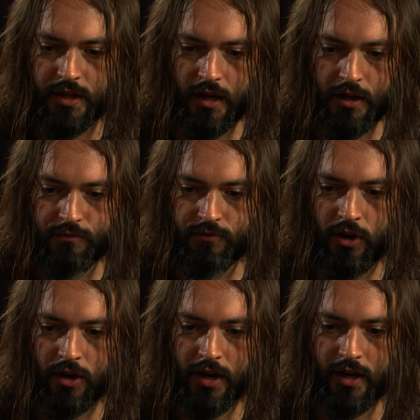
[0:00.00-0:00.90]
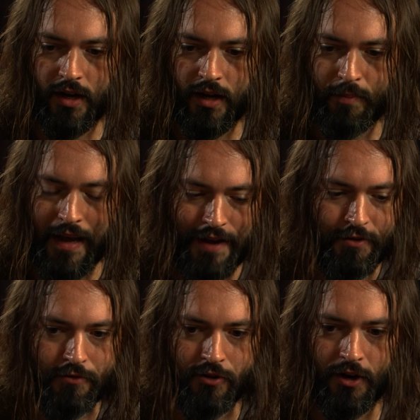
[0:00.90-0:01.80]
rock,
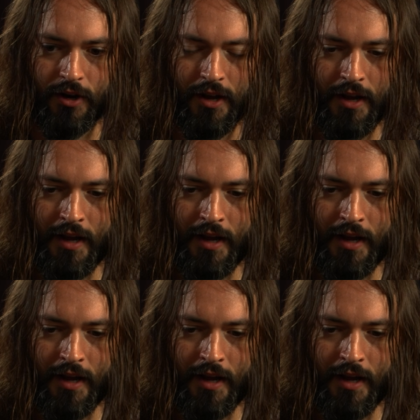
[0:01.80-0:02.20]
heavy rock,